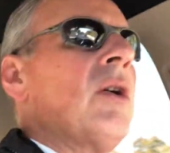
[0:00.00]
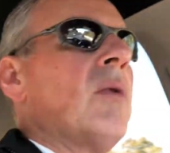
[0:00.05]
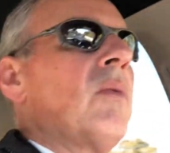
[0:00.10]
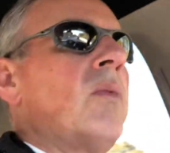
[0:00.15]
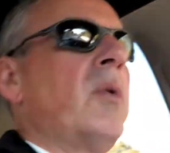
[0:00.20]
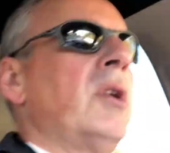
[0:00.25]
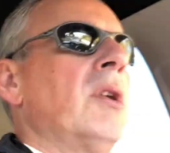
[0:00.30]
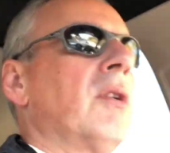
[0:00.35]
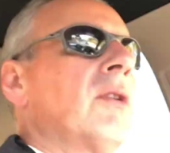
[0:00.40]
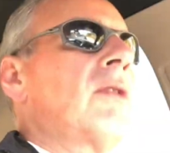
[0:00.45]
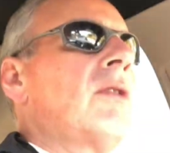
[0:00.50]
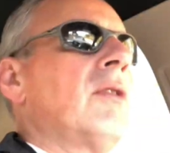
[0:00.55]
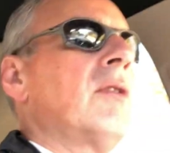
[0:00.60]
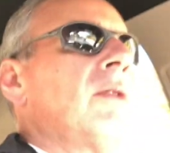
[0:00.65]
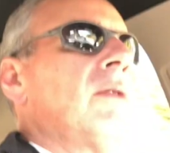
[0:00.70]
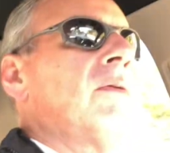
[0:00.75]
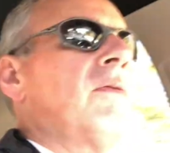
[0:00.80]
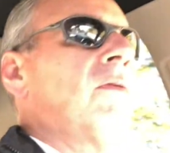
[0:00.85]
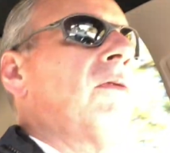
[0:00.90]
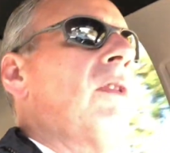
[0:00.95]
we are going
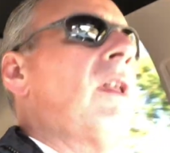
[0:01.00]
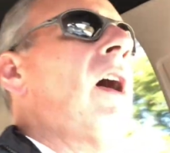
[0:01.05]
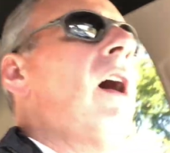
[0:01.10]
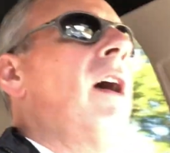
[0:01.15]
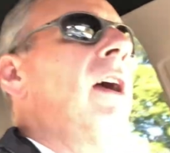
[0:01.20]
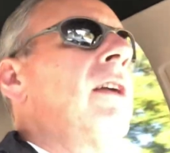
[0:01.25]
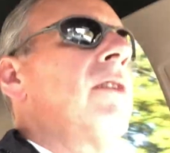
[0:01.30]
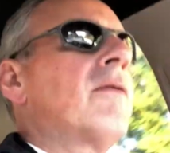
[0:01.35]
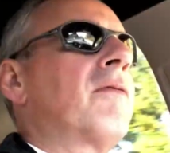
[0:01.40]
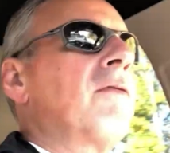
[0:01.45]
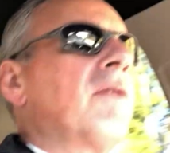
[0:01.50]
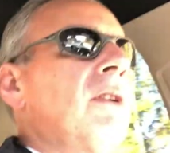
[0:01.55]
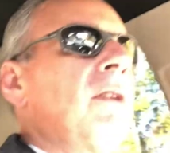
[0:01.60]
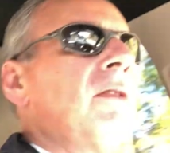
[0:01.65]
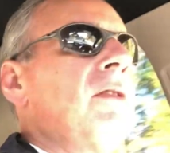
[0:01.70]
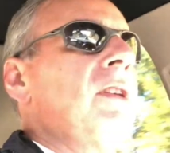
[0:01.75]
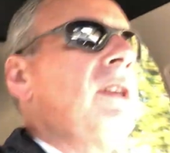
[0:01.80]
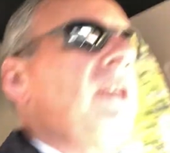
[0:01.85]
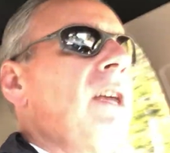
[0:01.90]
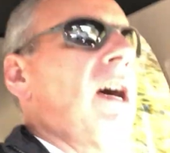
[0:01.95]
to fly in
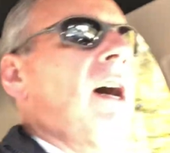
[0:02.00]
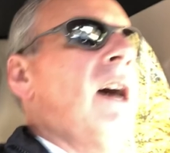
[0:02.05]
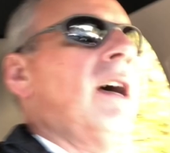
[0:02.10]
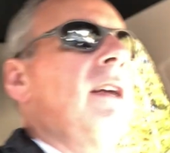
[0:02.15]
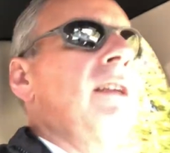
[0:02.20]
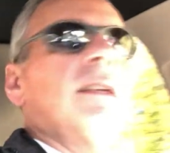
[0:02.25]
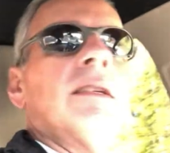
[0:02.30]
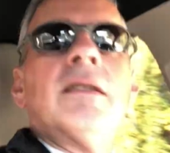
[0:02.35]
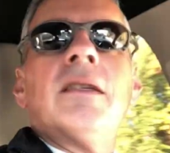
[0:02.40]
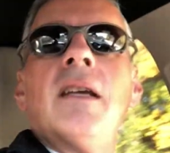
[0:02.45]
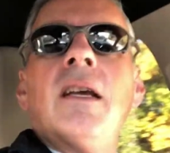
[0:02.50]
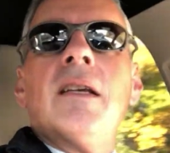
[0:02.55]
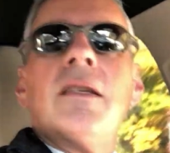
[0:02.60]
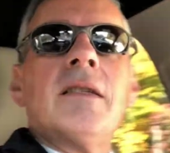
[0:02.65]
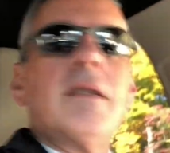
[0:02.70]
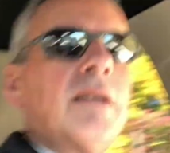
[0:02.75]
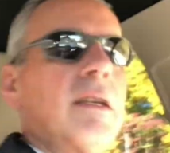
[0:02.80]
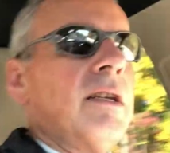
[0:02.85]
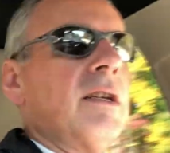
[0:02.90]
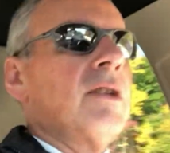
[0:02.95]
front of the ISS,
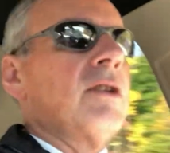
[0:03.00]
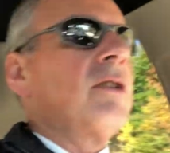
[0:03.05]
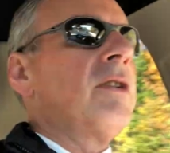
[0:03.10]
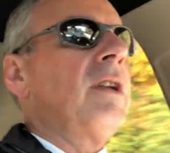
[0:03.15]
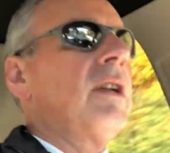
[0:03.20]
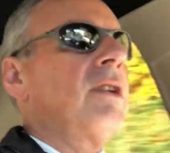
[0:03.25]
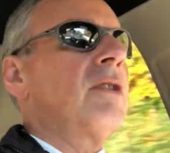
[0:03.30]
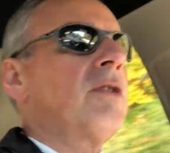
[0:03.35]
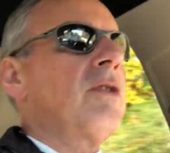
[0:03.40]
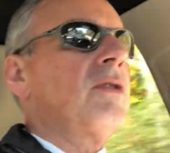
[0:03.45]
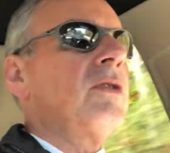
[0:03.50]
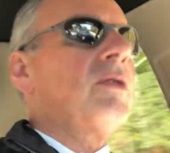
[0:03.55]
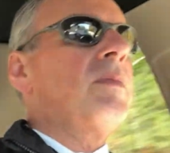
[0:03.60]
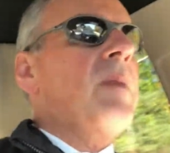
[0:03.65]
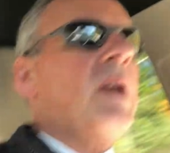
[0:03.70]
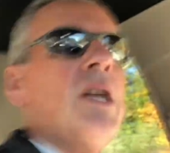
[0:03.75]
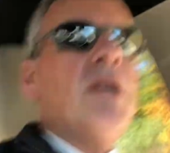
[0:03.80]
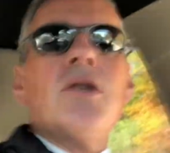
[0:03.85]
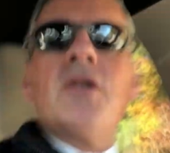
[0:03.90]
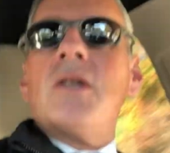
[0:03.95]
the International
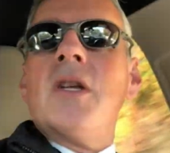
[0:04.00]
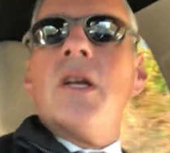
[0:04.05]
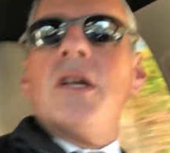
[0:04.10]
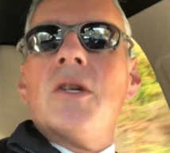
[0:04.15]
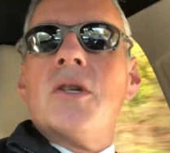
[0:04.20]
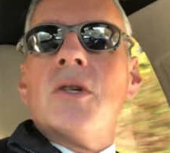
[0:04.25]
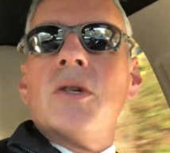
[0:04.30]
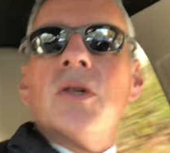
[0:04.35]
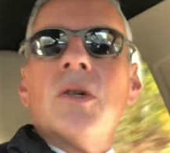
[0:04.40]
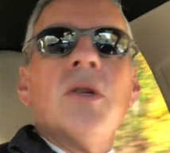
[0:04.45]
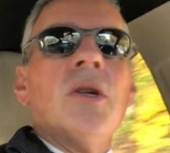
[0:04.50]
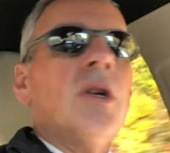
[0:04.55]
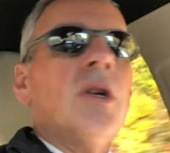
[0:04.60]
Space Station.